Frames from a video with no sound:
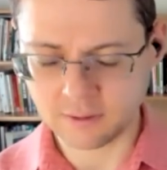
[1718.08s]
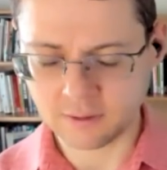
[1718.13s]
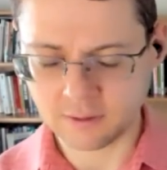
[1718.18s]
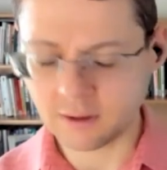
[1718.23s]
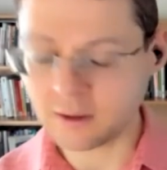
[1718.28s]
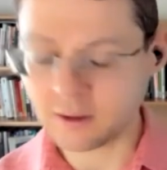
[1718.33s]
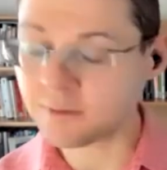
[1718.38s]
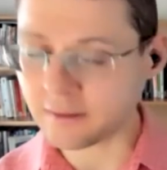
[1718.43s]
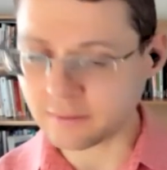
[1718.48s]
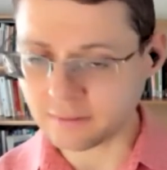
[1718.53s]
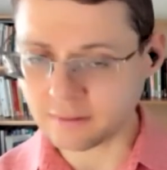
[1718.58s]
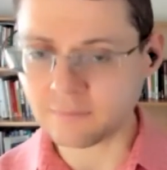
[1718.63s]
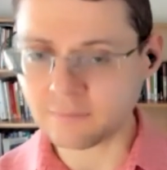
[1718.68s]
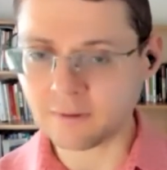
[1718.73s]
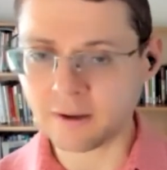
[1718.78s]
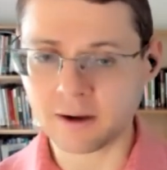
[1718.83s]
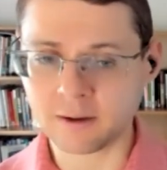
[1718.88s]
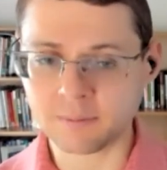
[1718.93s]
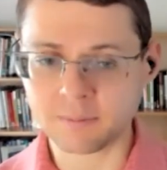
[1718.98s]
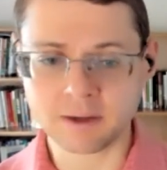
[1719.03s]
In that
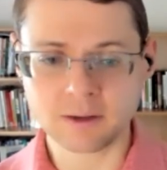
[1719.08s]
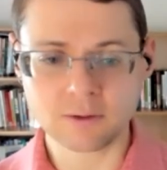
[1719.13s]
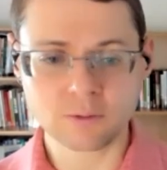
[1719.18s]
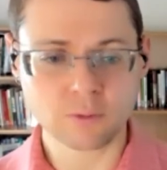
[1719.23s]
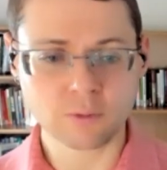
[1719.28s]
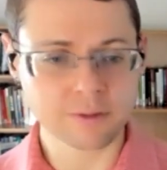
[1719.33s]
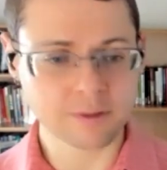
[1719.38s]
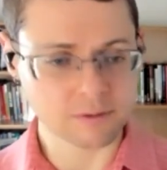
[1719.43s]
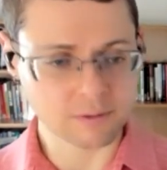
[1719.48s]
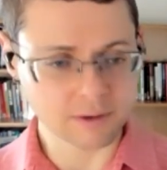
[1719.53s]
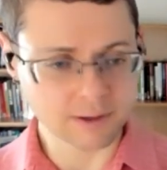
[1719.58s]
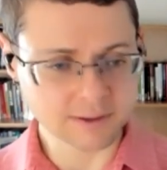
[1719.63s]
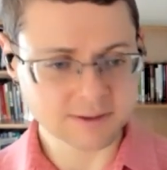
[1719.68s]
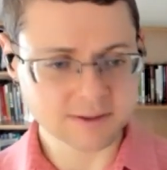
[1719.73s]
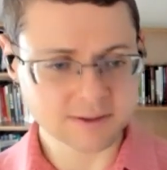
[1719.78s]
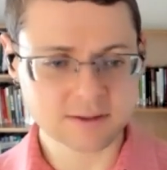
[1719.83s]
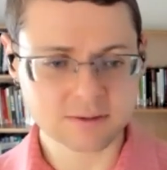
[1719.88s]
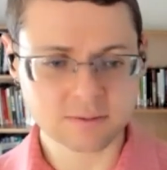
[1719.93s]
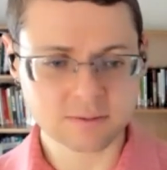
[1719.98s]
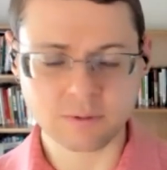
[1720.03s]
environment, when the
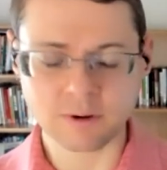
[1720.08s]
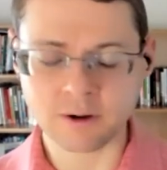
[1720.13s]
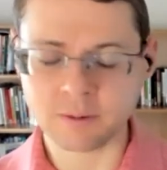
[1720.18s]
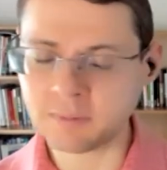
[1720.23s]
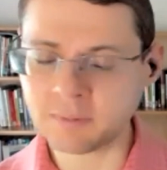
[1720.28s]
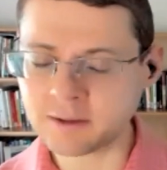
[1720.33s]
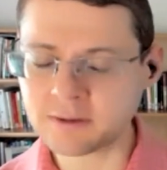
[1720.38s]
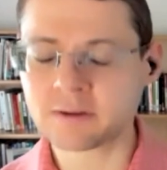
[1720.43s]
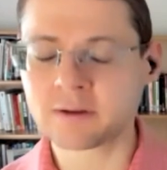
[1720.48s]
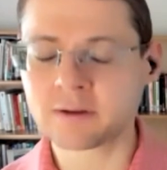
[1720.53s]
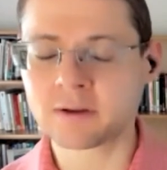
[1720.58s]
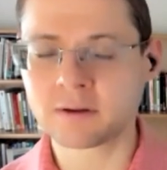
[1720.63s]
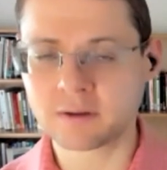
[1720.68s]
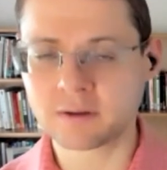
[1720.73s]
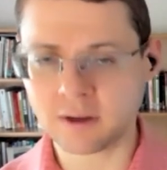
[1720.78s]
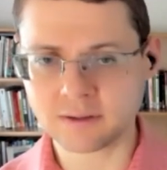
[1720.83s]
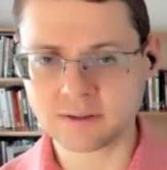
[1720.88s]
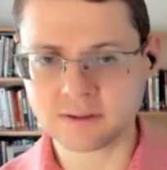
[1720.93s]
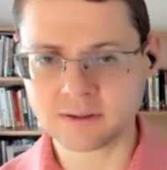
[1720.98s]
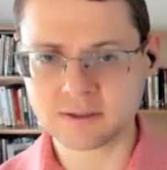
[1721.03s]
risks were immediate and
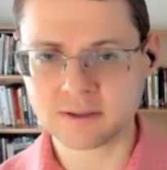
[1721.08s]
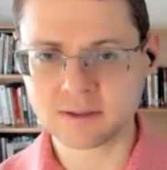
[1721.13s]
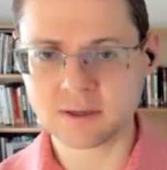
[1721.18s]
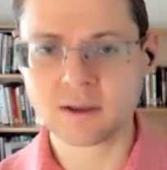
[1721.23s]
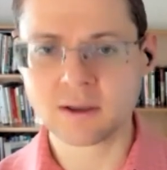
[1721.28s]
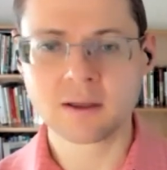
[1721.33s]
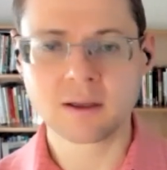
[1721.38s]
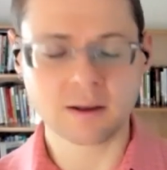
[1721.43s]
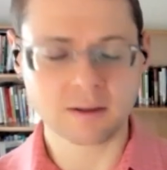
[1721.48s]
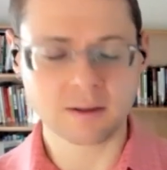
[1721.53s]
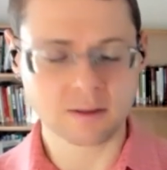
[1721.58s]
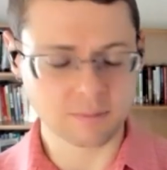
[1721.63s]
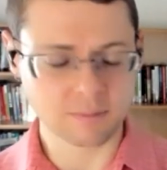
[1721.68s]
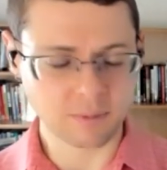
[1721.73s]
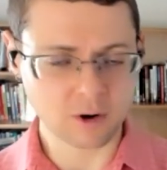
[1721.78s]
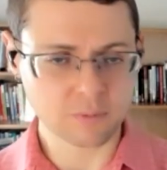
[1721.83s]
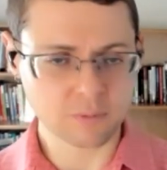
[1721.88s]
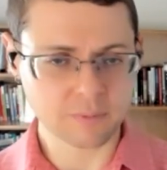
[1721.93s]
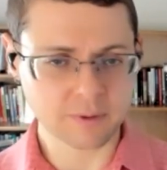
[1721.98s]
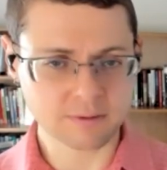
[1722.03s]
tense in the
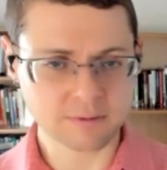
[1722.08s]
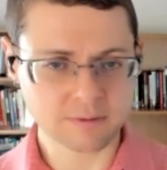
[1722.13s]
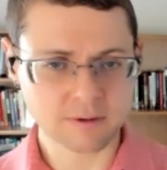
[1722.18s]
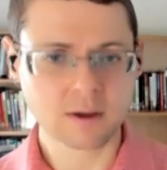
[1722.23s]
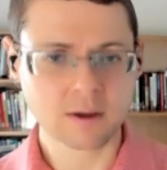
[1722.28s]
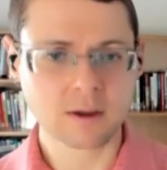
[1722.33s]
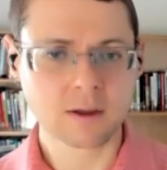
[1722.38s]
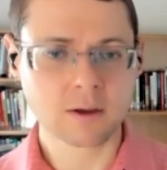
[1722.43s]
moment,